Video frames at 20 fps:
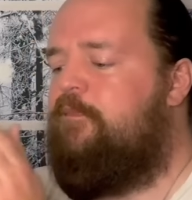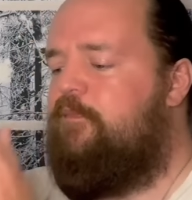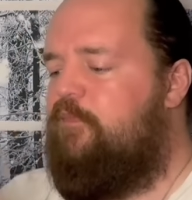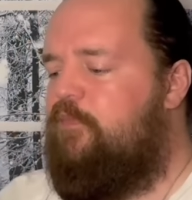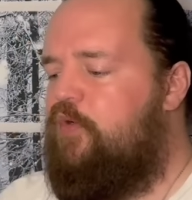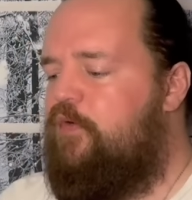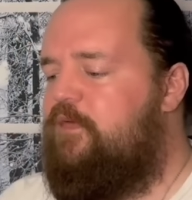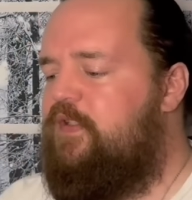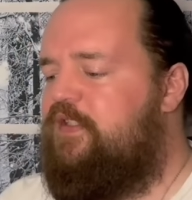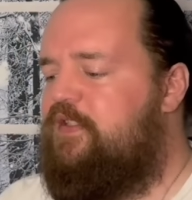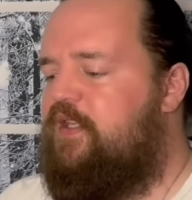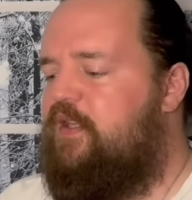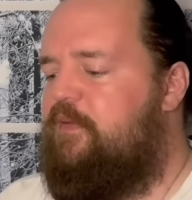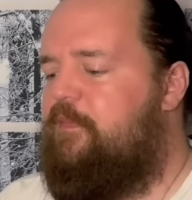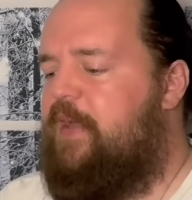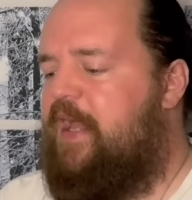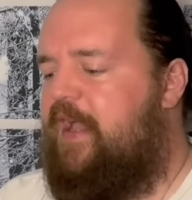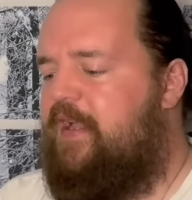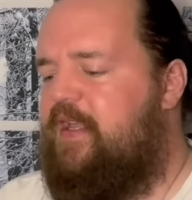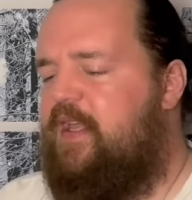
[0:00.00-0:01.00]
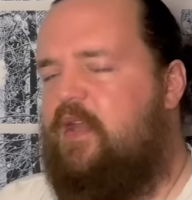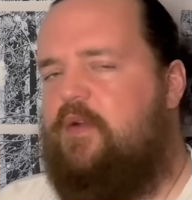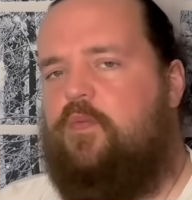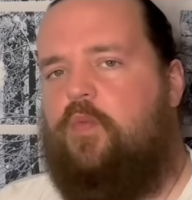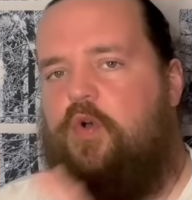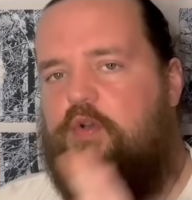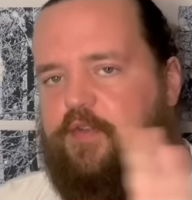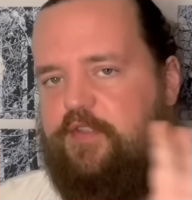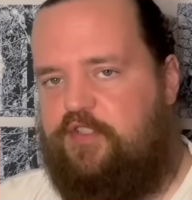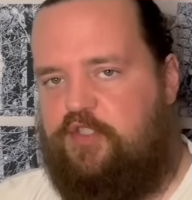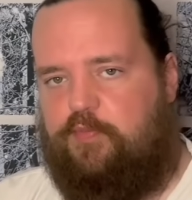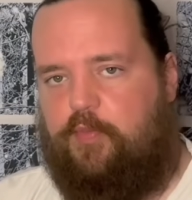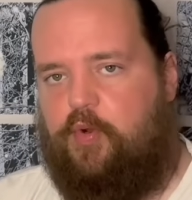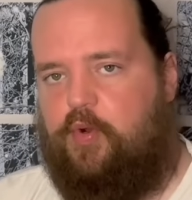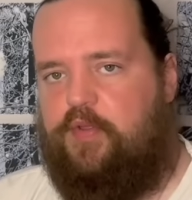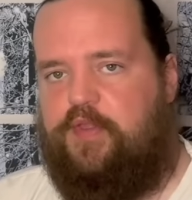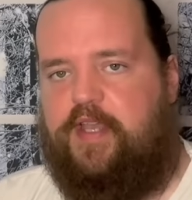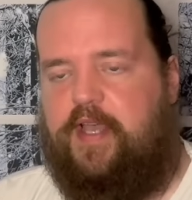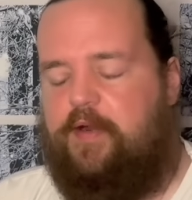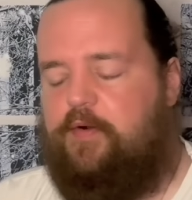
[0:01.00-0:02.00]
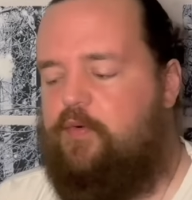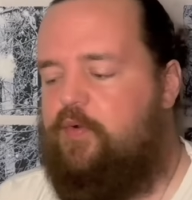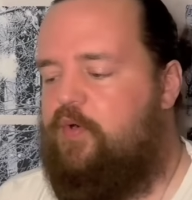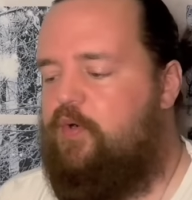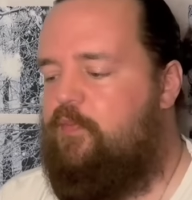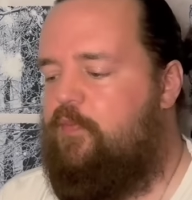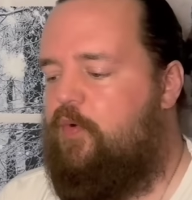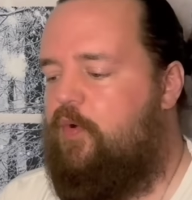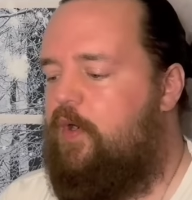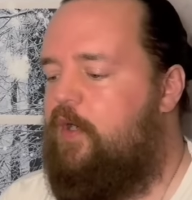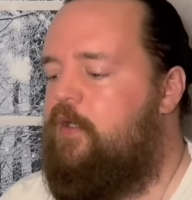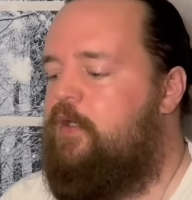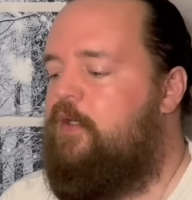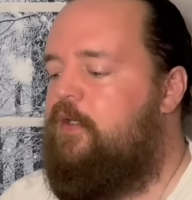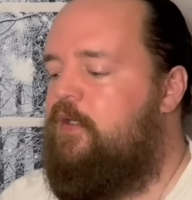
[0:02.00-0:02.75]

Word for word: Moving to the back end, we'll explore that a little more.